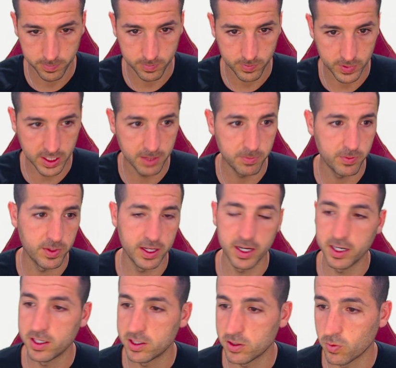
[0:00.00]
Yep,
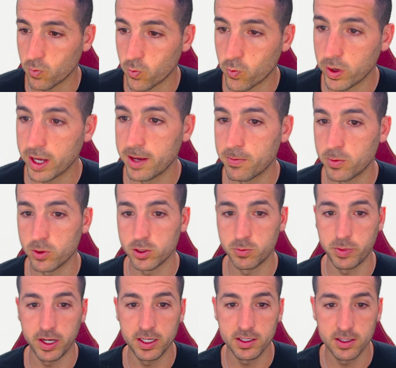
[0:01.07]
there is way more
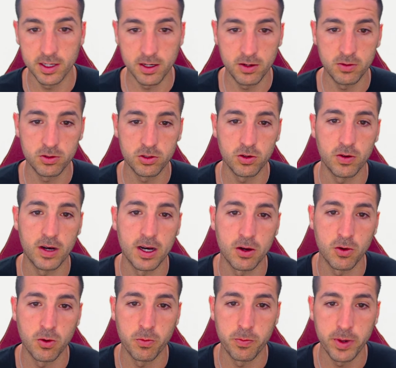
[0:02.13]
space now. So I
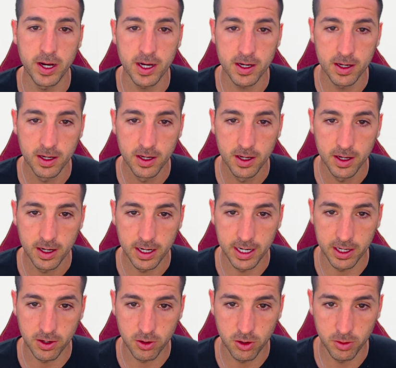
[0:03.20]
go back,
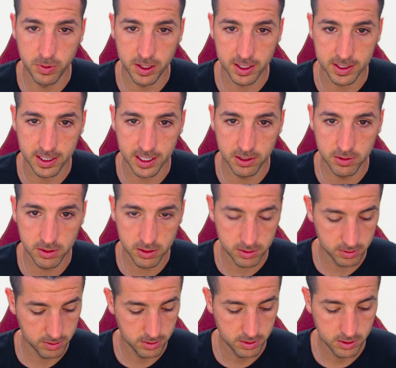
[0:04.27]
I copy the
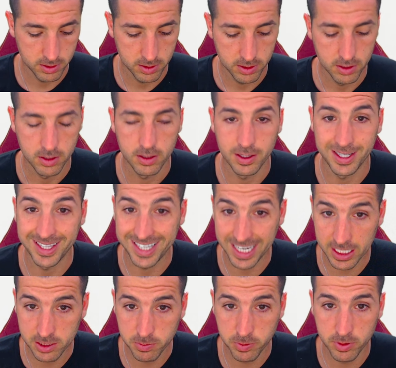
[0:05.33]
title, the
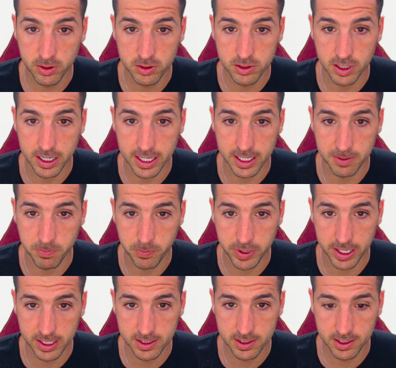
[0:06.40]
text box, I
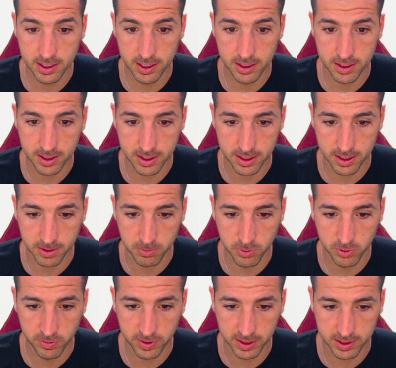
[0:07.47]
paste it, I
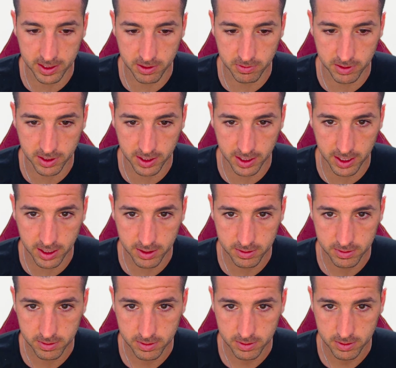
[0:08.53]
move it down
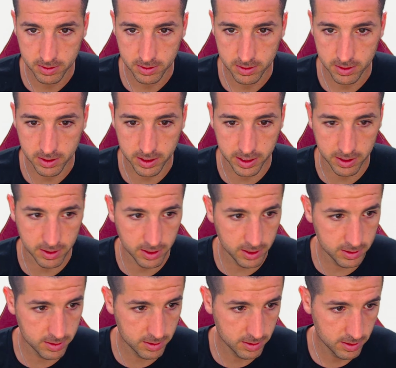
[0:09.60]
here like
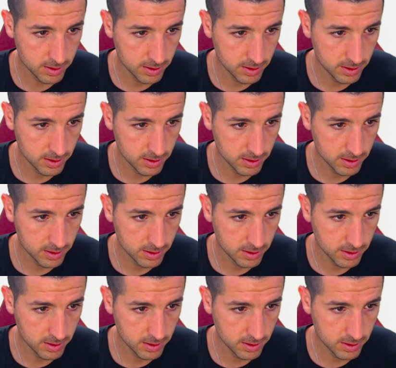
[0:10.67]
this.